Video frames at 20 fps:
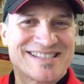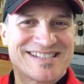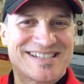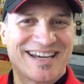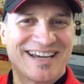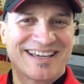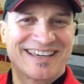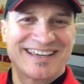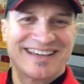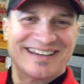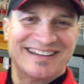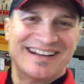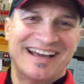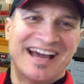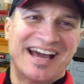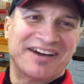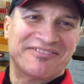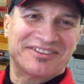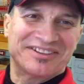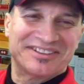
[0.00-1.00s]
check in.
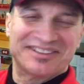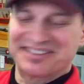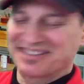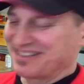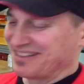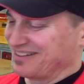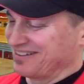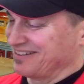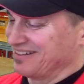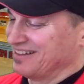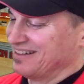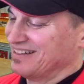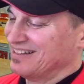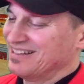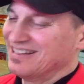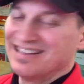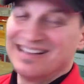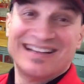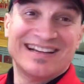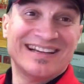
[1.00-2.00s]
Have a look here.
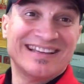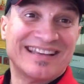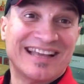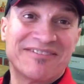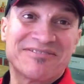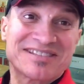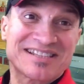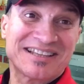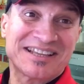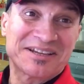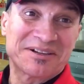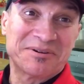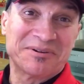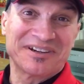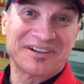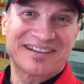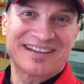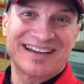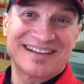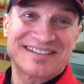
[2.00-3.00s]
That was a lot of
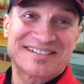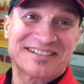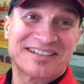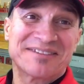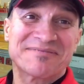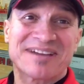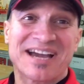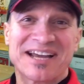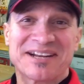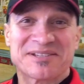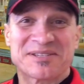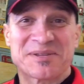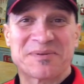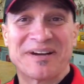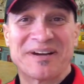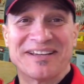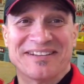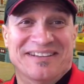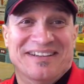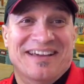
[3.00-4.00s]
work, actually. I'm kind of
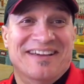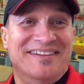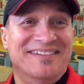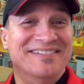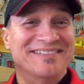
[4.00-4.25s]
sweating.